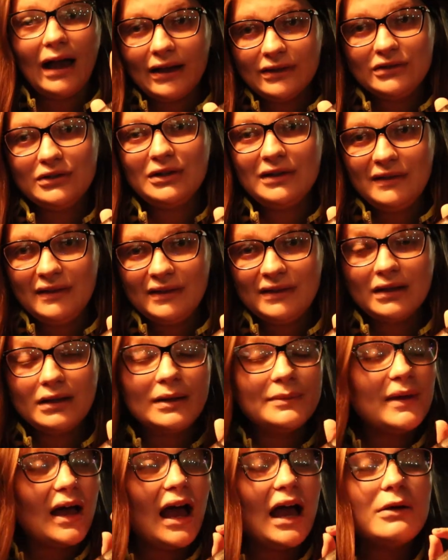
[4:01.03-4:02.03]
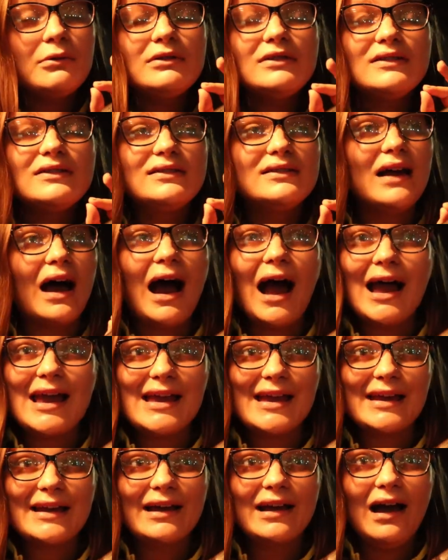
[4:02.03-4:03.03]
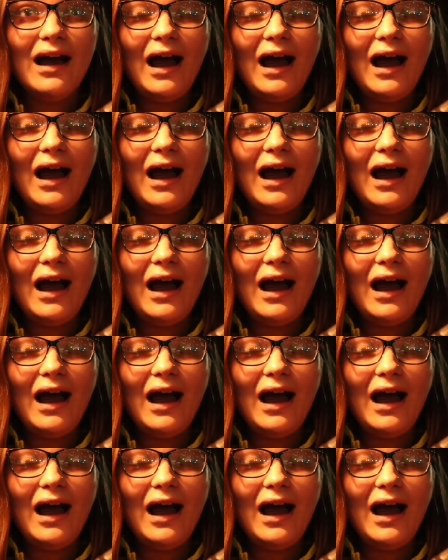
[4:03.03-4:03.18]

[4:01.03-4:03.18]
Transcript: As you can see in the clips, I was dying.